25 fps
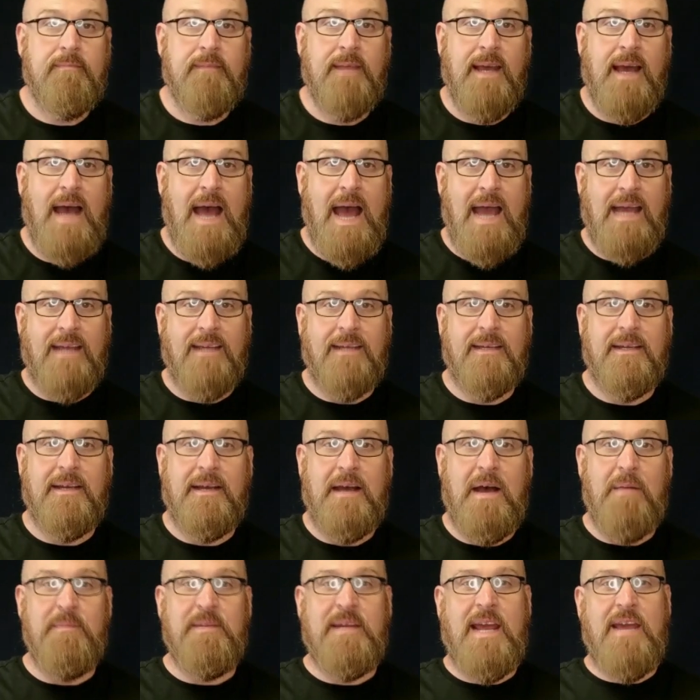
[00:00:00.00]
Hi,
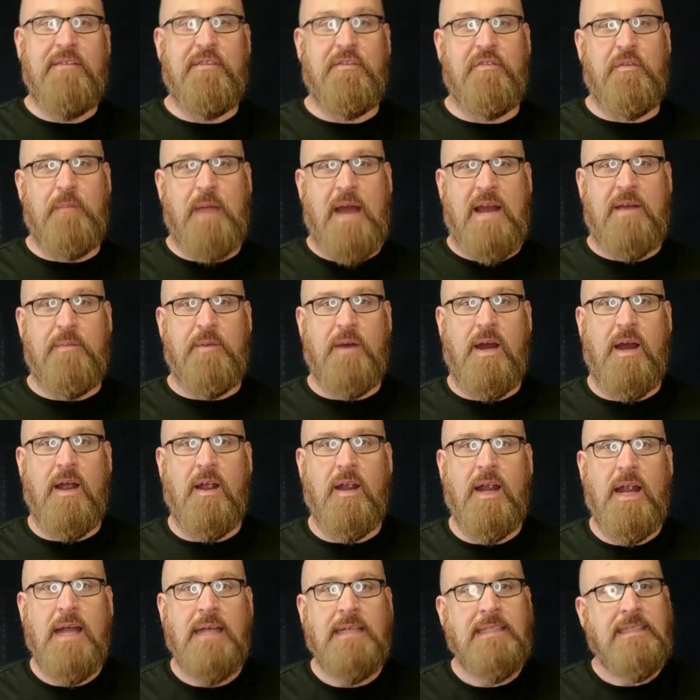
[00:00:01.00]
I'm David from Akbar.
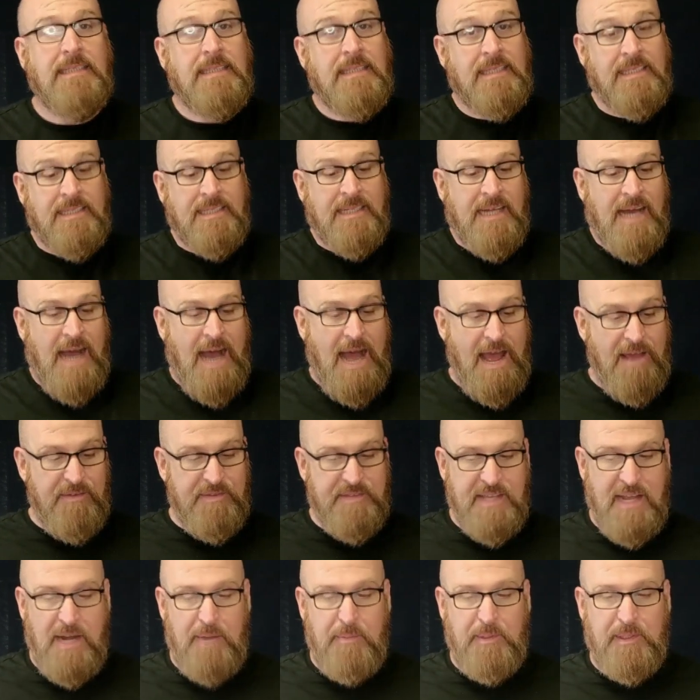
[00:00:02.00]
I've
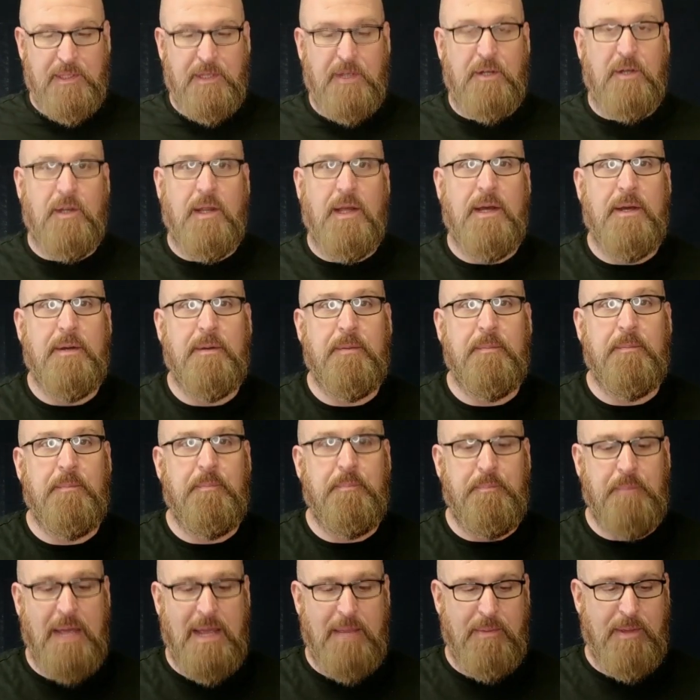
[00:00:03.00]
set up a little
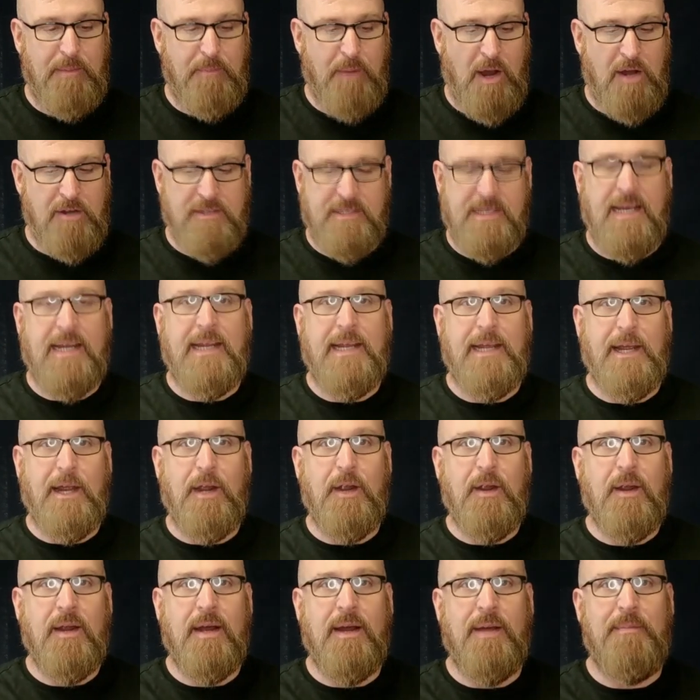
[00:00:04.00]
baby bar set
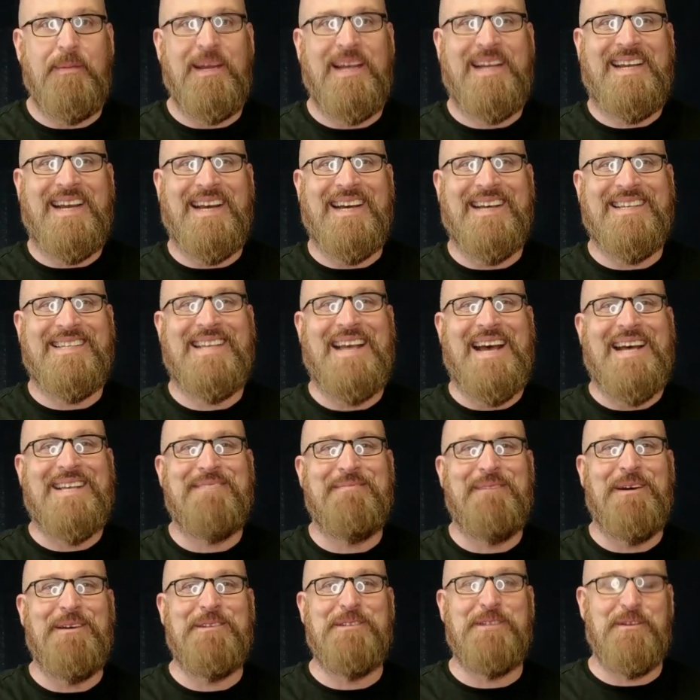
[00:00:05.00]
here because, as
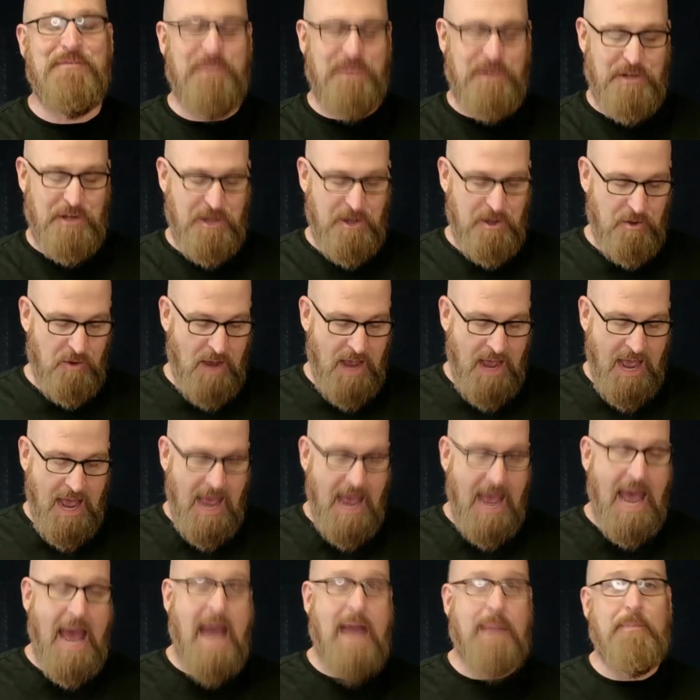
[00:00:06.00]
most of you knew,
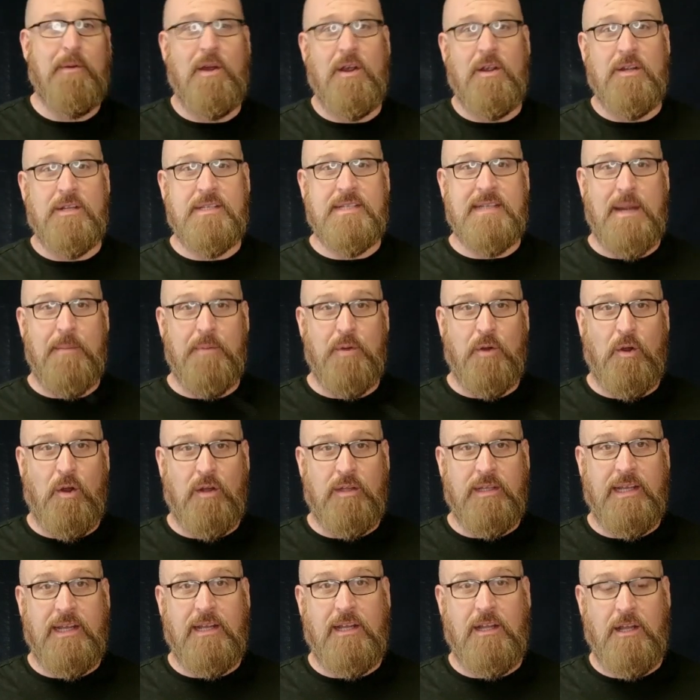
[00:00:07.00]
Akbar is
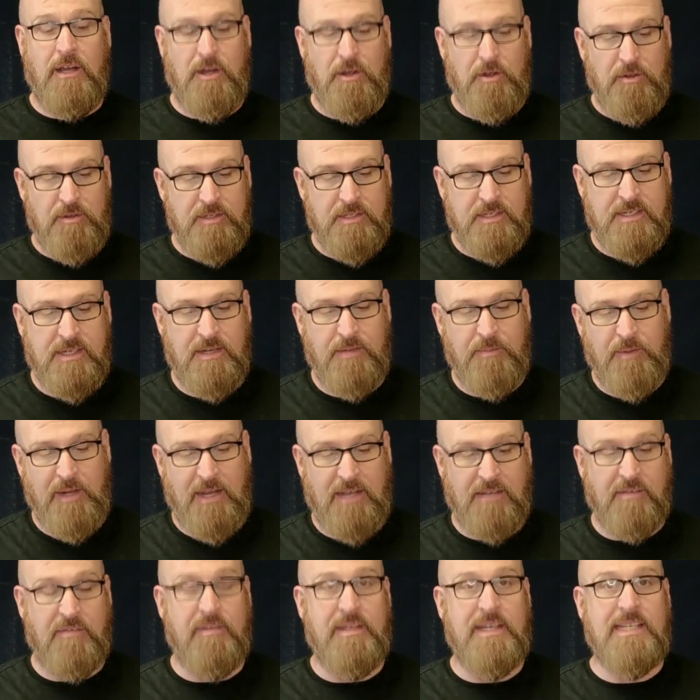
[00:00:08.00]
temporarily closed because
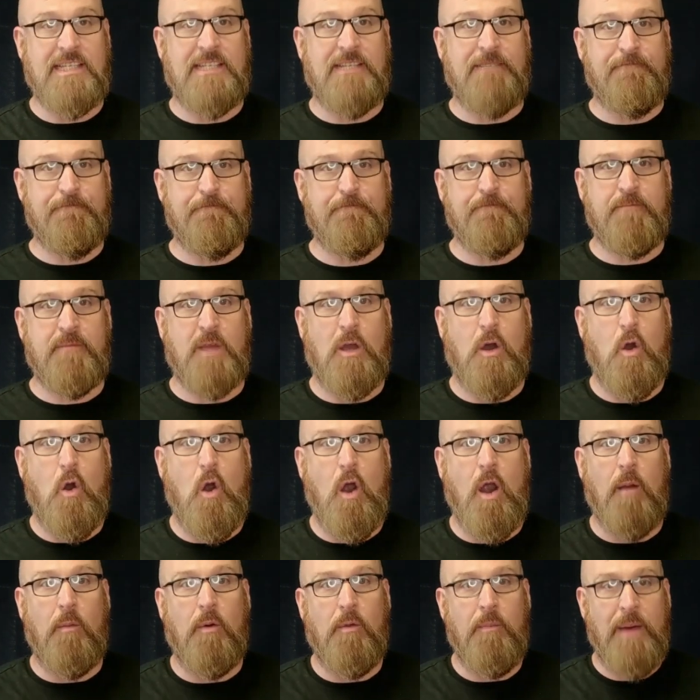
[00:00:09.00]
of this
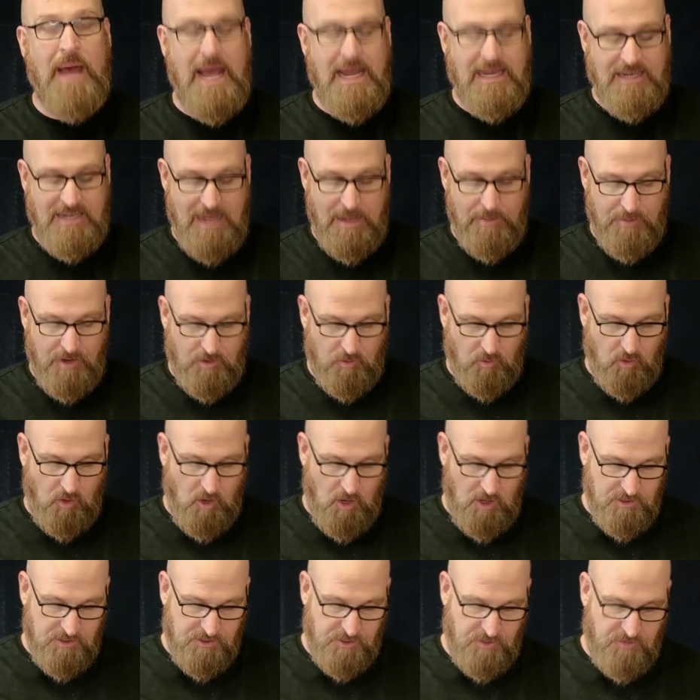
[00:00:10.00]
horrible pandemic we're
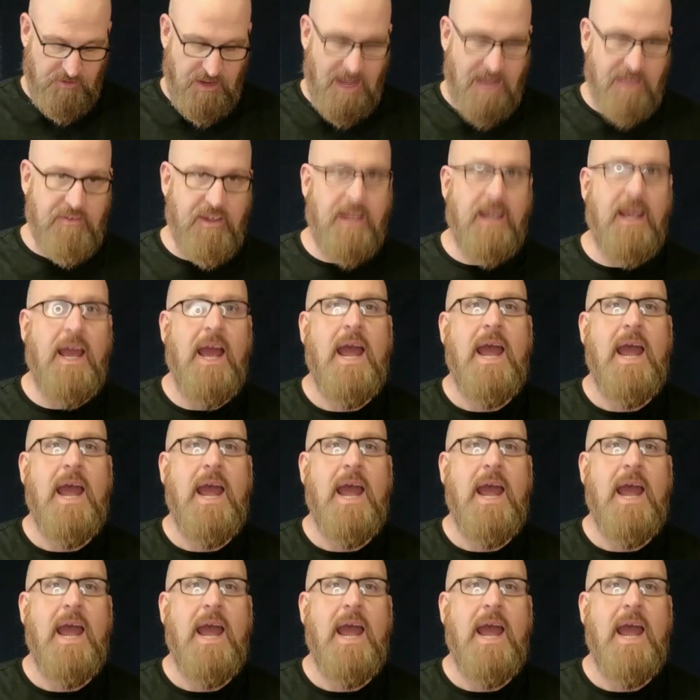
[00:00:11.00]
all surviving.